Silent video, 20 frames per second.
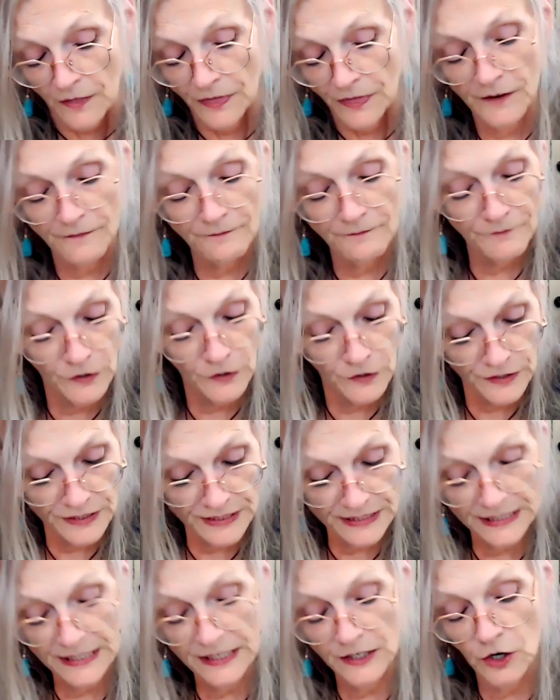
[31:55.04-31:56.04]
The first
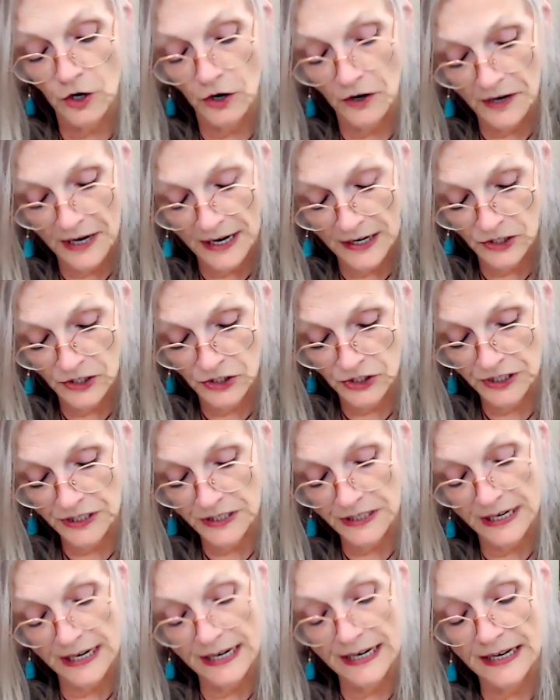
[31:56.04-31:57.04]
incarnation
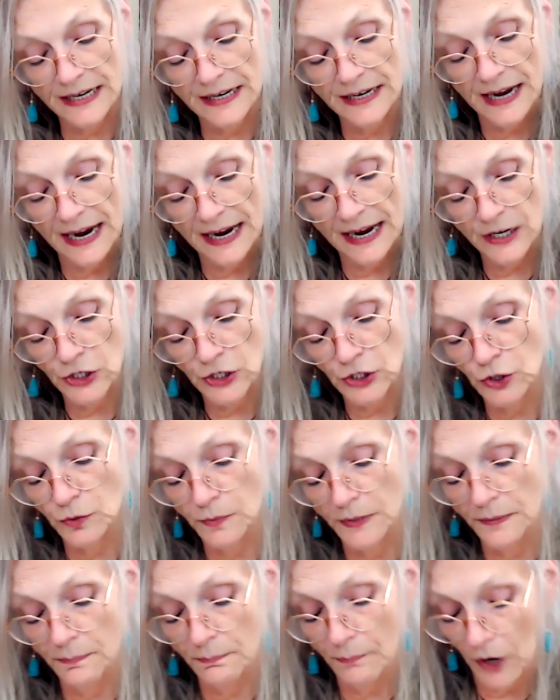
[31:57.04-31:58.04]
in a
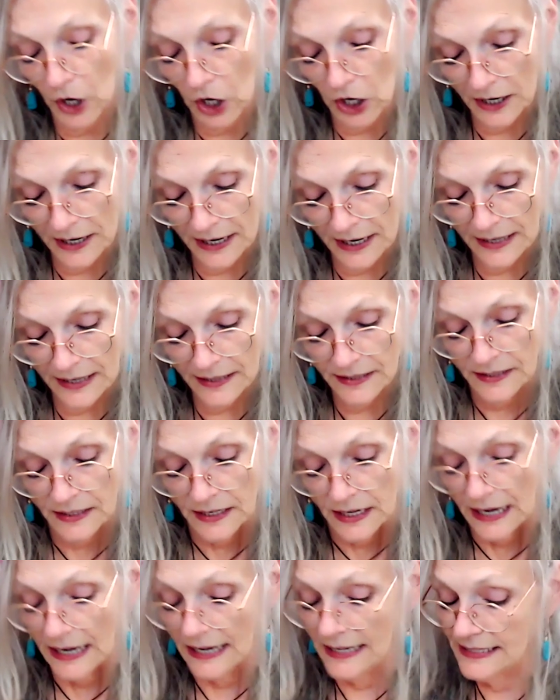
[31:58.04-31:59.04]
human body
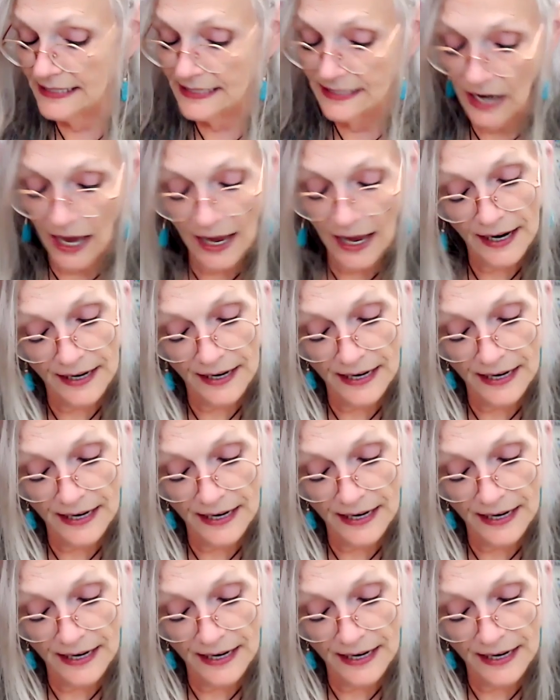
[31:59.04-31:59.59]
is not